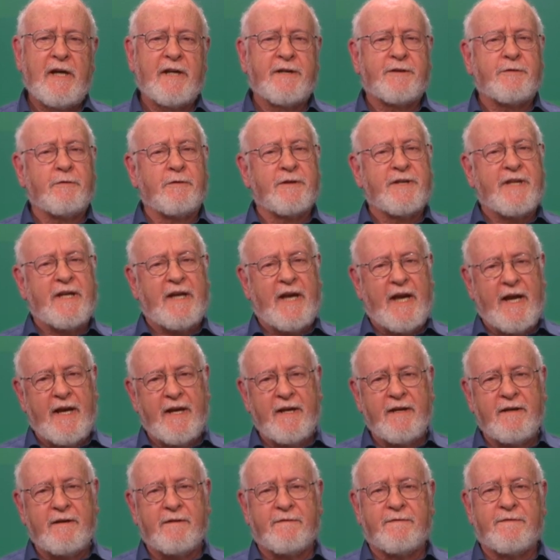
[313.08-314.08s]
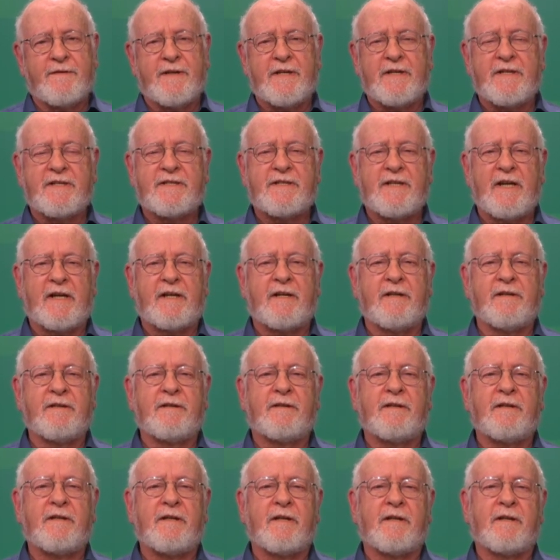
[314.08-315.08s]
And toward the end of the
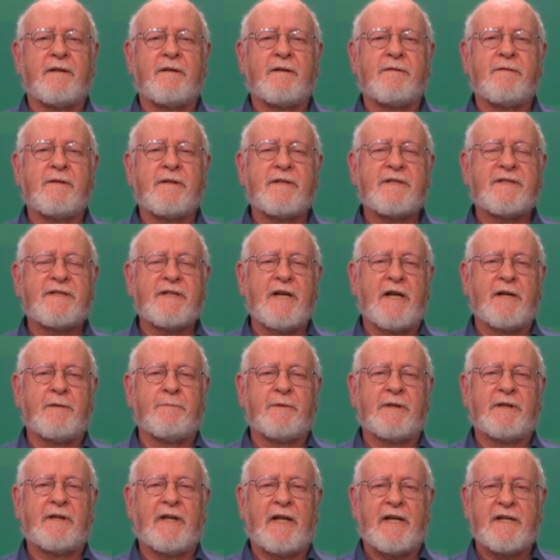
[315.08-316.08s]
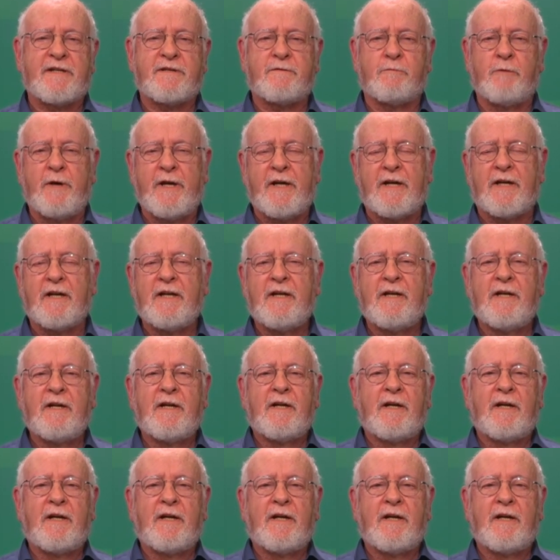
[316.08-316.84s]
second segment last week,